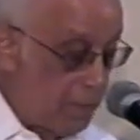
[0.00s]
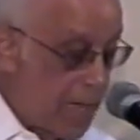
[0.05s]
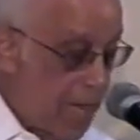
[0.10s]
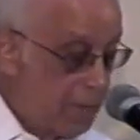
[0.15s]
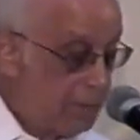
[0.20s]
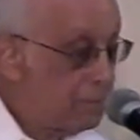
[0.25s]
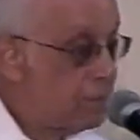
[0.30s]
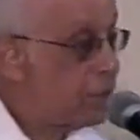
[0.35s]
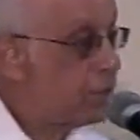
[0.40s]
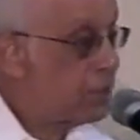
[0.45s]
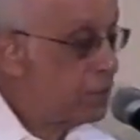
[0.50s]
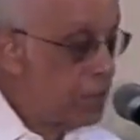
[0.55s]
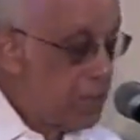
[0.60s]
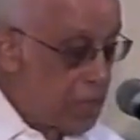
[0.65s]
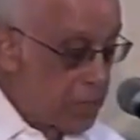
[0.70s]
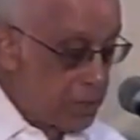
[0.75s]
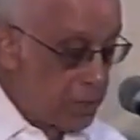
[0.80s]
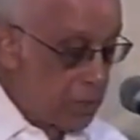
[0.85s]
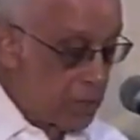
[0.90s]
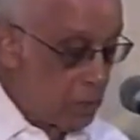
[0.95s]
That
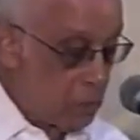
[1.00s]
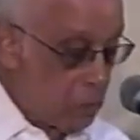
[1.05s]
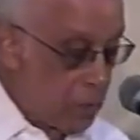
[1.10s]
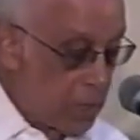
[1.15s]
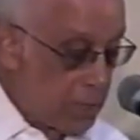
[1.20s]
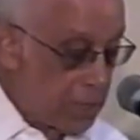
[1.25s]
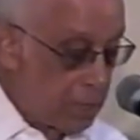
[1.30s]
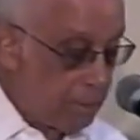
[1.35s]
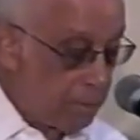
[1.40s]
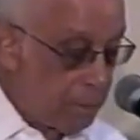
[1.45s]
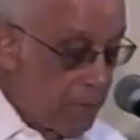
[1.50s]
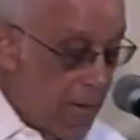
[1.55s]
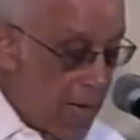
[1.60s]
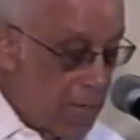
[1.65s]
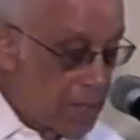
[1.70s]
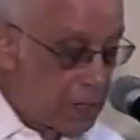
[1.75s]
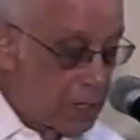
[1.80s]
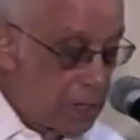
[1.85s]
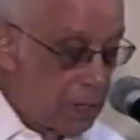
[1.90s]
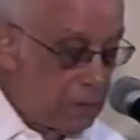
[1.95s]
frustration was
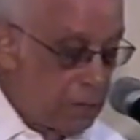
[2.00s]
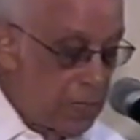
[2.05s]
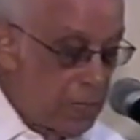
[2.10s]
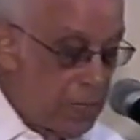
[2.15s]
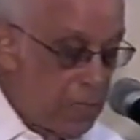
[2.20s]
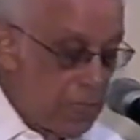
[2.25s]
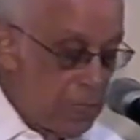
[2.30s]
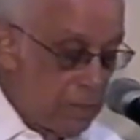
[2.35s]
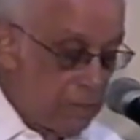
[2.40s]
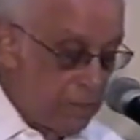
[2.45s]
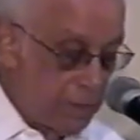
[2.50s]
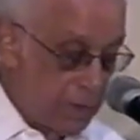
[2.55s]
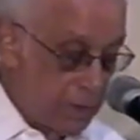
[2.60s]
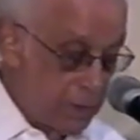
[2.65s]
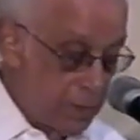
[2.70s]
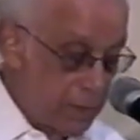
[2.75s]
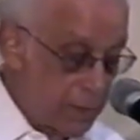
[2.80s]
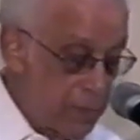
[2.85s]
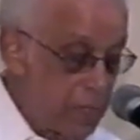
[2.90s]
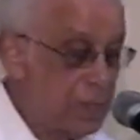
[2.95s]
partially
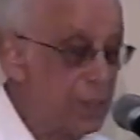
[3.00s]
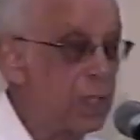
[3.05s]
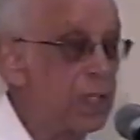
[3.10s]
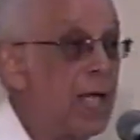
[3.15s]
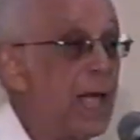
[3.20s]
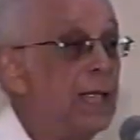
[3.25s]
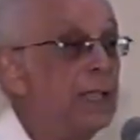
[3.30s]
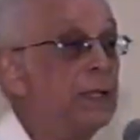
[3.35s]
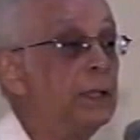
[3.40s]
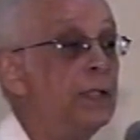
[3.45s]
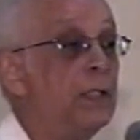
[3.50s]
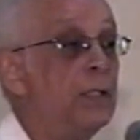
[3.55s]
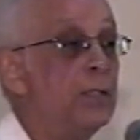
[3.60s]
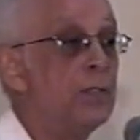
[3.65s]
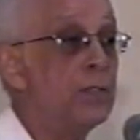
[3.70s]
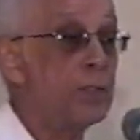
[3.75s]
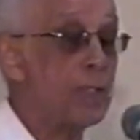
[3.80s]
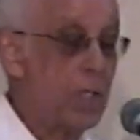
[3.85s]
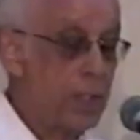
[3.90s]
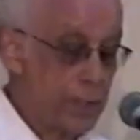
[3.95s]
relieved during the
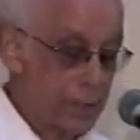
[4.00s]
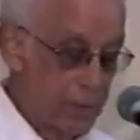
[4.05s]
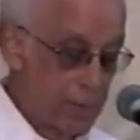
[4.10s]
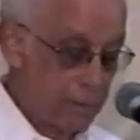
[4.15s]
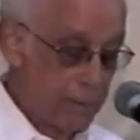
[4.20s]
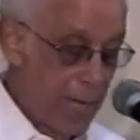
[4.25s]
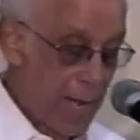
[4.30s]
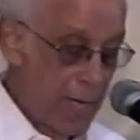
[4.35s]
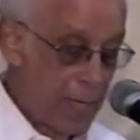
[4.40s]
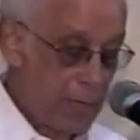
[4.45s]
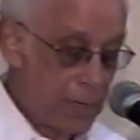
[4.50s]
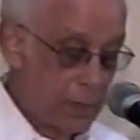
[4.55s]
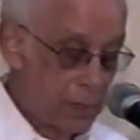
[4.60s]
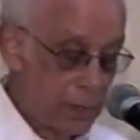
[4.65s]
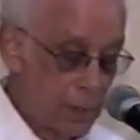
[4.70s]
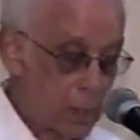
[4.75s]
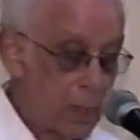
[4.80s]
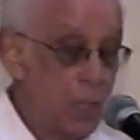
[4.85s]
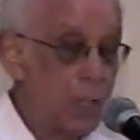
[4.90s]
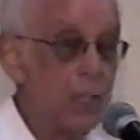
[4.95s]
19th century by
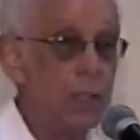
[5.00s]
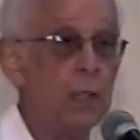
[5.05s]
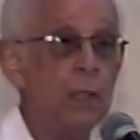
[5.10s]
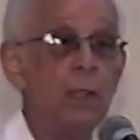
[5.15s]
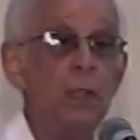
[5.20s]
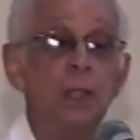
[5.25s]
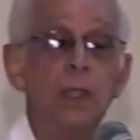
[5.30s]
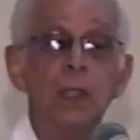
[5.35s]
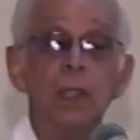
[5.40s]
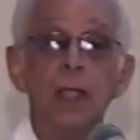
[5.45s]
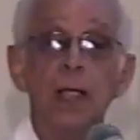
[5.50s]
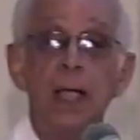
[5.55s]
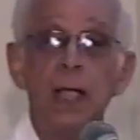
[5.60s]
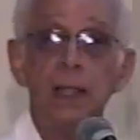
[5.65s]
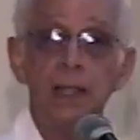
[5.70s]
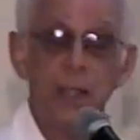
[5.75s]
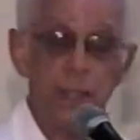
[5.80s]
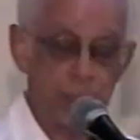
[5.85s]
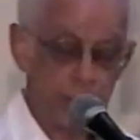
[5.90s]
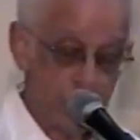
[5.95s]
internal
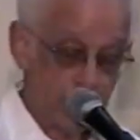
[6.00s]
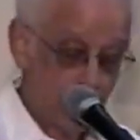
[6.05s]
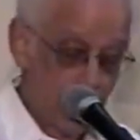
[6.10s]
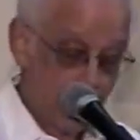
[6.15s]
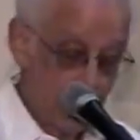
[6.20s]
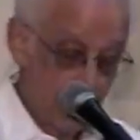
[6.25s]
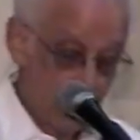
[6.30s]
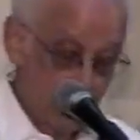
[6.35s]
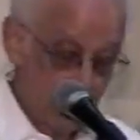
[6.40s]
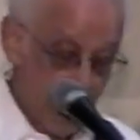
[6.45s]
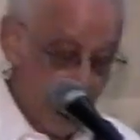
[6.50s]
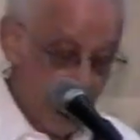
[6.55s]
and external